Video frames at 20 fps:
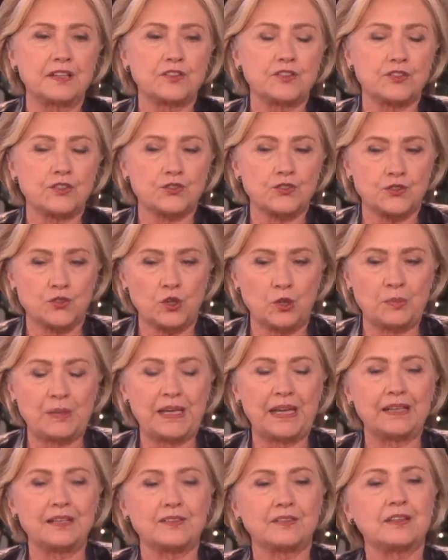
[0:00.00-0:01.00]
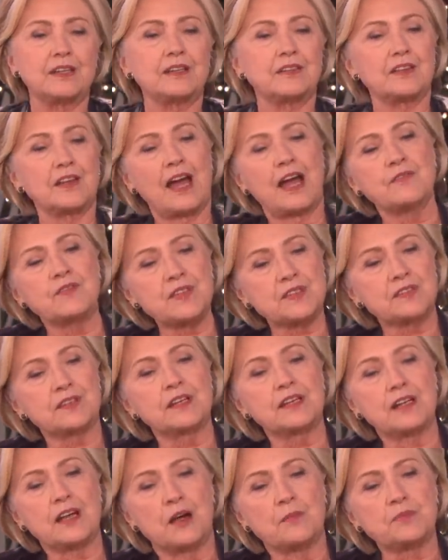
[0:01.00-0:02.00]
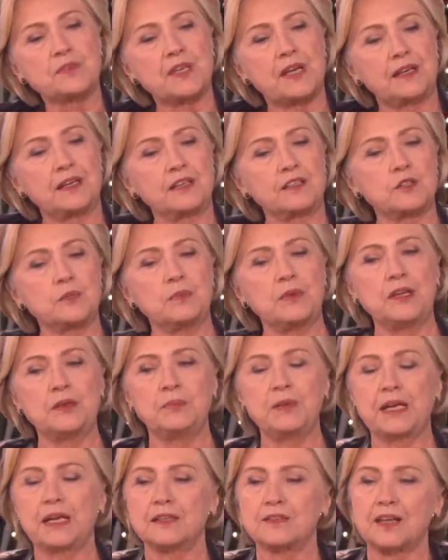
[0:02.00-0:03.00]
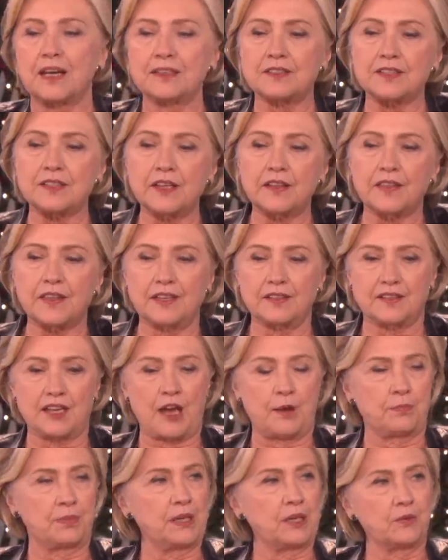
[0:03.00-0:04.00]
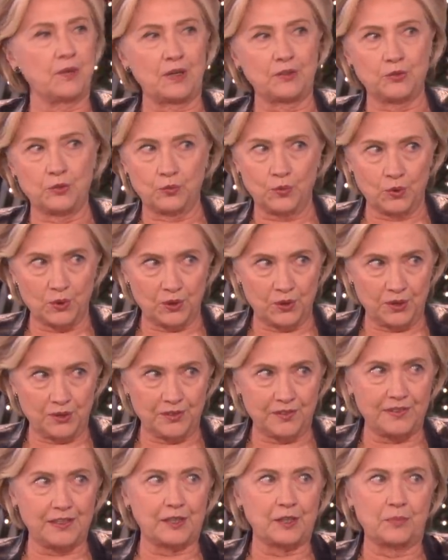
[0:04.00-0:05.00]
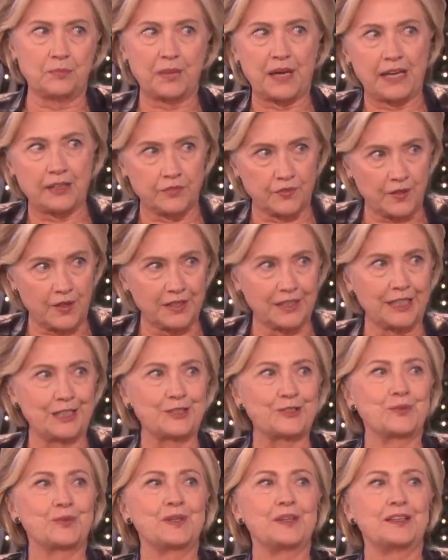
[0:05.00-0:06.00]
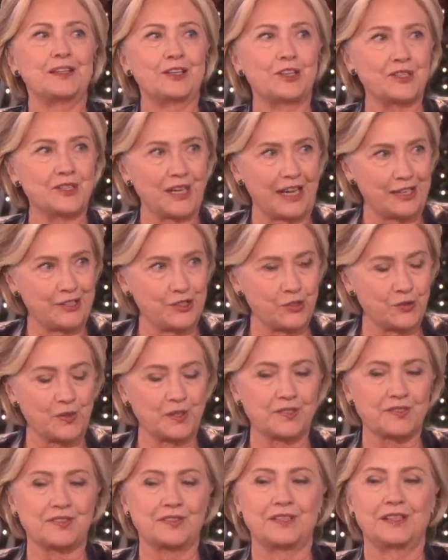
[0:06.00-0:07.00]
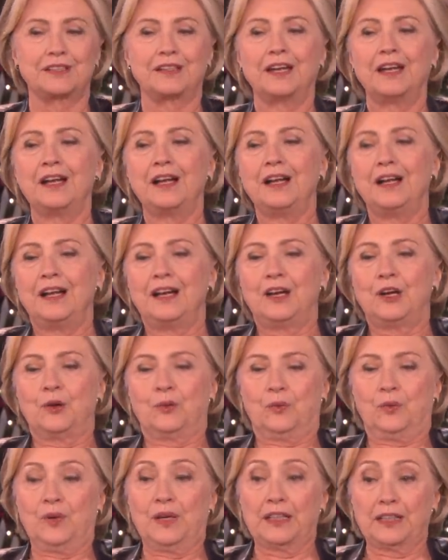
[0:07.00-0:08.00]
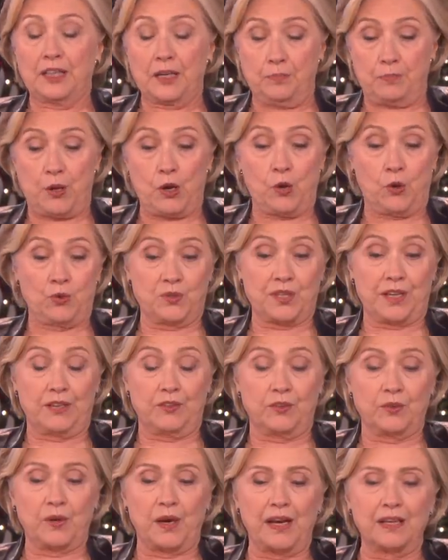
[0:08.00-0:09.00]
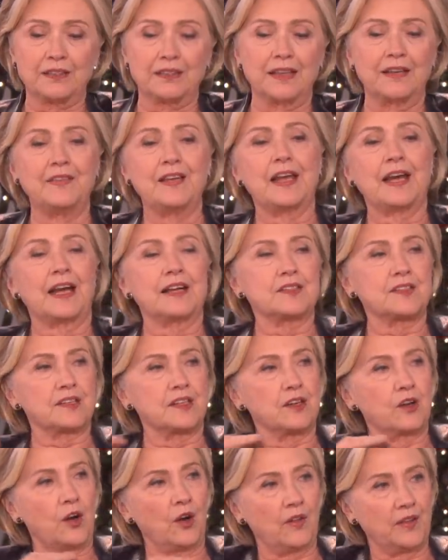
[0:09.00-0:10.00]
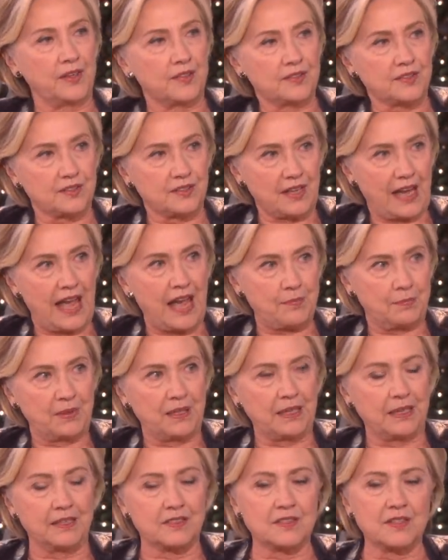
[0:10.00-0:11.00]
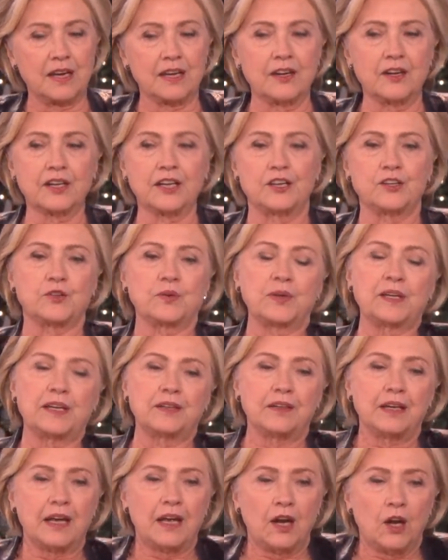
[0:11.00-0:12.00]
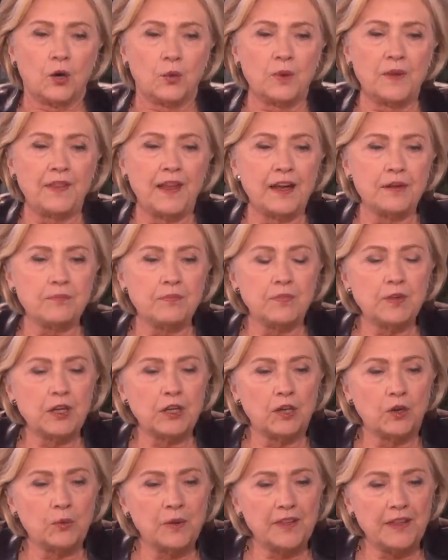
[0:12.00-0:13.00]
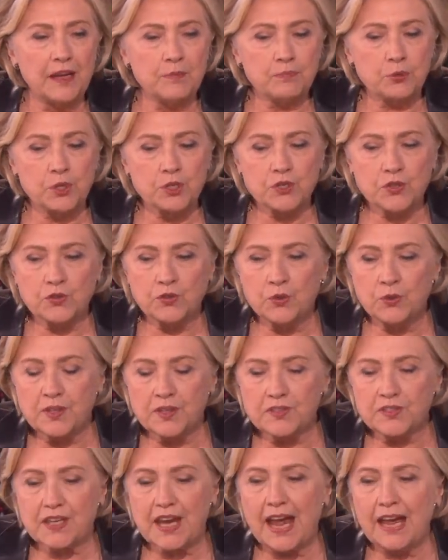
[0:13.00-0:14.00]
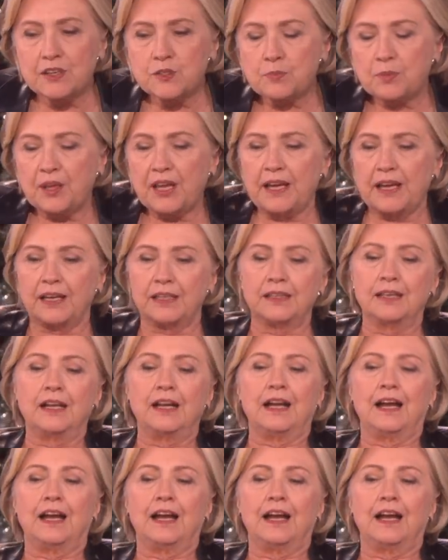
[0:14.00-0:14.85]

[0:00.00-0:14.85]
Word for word: it's disturbing and it's, it's obviously upsetting to me because i see things happening around the world that are bad for our country that are dangerous that really pose a threat and then i see all this happening inside our country and when they you know when they push through this tax plan